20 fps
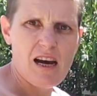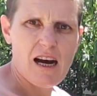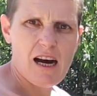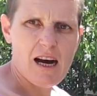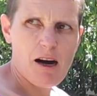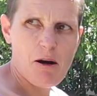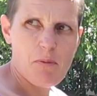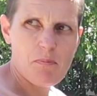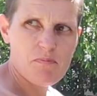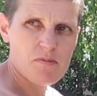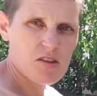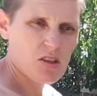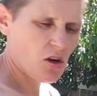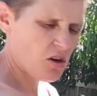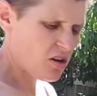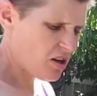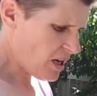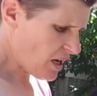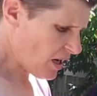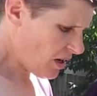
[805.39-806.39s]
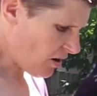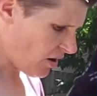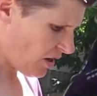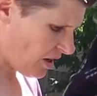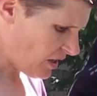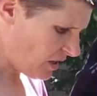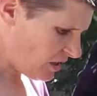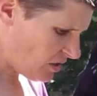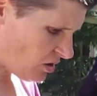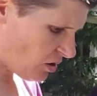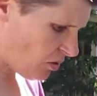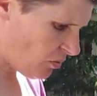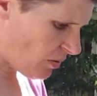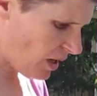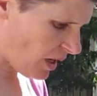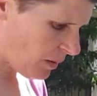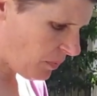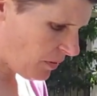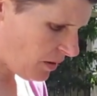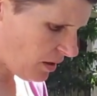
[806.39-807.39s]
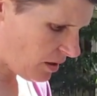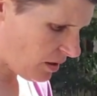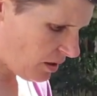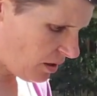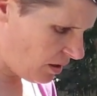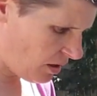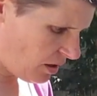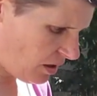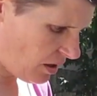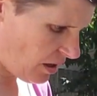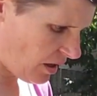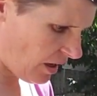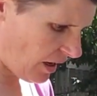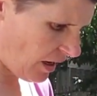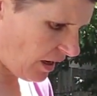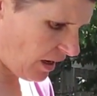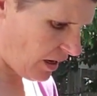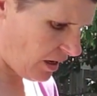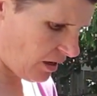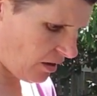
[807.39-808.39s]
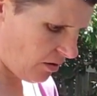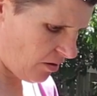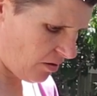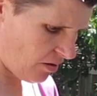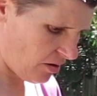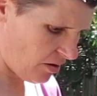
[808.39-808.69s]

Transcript: So now I need to wrap it and...